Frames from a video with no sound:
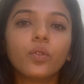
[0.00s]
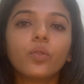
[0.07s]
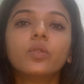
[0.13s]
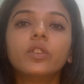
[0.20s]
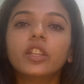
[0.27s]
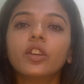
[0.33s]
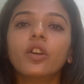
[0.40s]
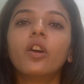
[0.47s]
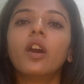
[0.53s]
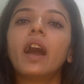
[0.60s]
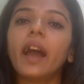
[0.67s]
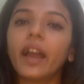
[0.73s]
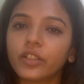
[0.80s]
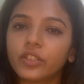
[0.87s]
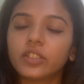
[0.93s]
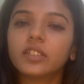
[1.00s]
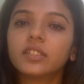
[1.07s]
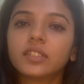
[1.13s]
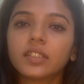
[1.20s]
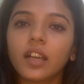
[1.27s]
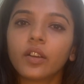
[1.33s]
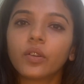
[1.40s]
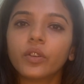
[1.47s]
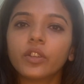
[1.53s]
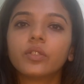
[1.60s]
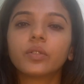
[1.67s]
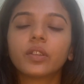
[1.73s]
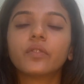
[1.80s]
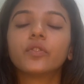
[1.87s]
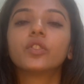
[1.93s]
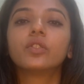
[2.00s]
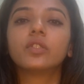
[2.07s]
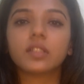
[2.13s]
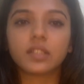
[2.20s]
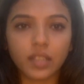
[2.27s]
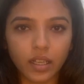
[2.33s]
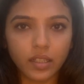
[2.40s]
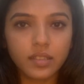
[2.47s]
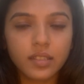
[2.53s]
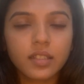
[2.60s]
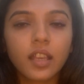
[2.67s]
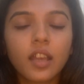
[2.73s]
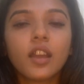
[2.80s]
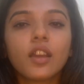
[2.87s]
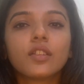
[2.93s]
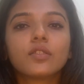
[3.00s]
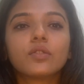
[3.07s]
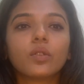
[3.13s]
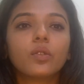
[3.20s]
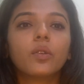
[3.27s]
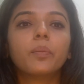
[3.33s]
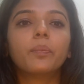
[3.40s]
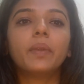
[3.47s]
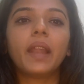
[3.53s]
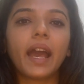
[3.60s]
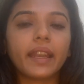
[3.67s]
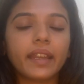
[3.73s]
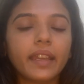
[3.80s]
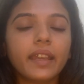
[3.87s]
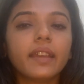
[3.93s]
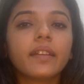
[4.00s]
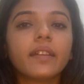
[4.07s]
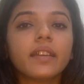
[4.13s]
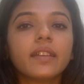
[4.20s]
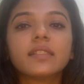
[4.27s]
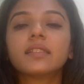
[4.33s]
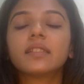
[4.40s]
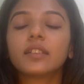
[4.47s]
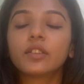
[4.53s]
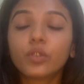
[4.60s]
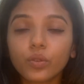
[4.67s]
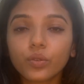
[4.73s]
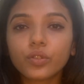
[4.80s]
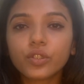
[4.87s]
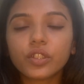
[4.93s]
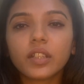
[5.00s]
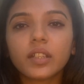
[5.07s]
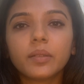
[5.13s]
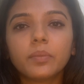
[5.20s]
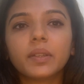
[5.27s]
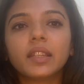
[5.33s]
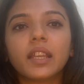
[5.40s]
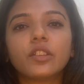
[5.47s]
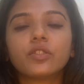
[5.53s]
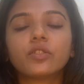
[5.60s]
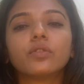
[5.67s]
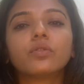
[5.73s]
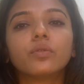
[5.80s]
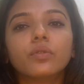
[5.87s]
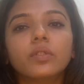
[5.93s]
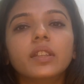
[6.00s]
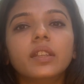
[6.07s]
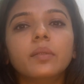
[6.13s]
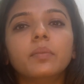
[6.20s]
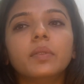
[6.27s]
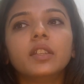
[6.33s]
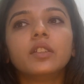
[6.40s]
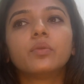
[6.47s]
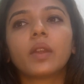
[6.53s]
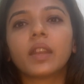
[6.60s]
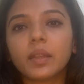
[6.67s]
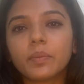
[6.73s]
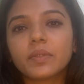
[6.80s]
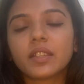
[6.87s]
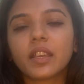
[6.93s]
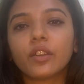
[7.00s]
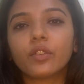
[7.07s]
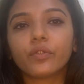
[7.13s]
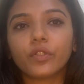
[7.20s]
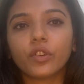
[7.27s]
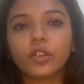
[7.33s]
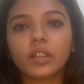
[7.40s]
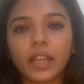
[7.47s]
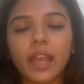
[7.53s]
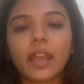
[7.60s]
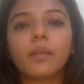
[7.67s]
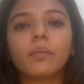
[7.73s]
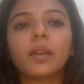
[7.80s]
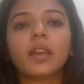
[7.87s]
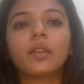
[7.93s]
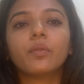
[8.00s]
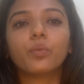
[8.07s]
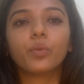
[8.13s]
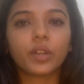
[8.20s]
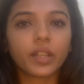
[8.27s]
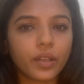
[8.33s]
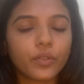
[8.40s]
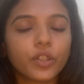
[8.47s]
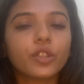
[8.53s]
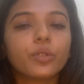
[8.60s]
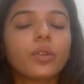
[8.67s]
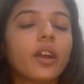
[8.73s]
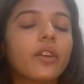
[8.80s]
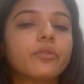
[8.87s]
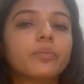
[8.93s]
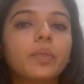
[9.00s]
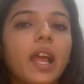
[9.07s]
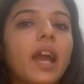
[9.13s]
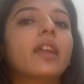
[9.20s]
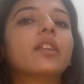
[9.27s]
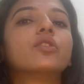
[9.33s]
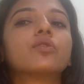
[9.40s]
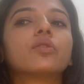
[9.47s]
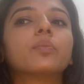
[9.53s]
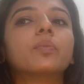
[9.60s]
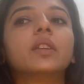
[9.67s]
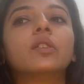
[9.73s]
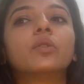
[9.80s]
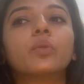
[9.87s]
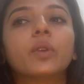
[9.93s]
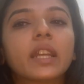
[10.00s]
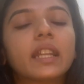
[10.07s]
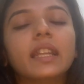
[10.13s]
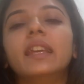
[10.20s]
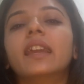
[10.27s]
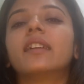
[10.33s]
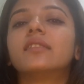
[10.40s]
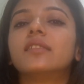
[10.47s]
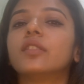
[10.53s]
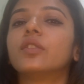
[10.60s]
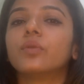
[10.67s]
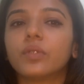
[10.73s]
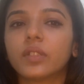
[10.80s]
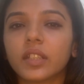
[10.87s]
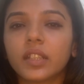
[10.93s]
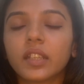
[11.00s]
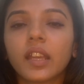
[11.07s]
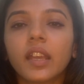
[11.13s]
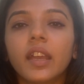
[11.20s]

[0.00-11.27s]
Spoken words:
only your actions are going to give you results. So planning is crucial, but that should only be 20% of your time, and whatever you have planned should be quickly executed